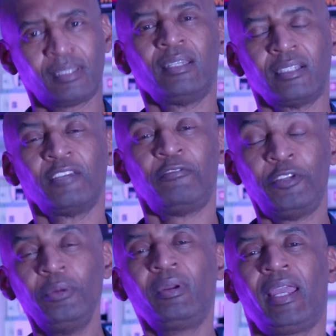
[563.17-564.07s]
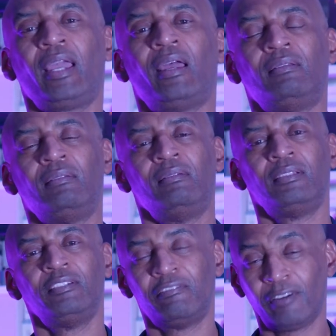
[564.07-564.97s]
thing is if you can
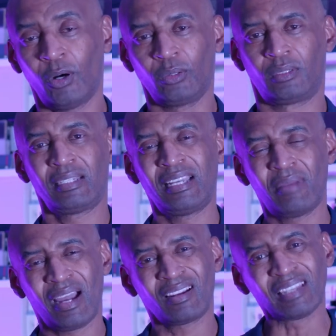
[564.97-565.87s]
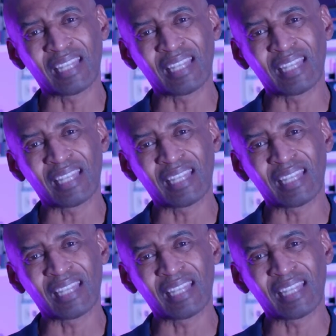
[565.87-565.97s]
devote the amount of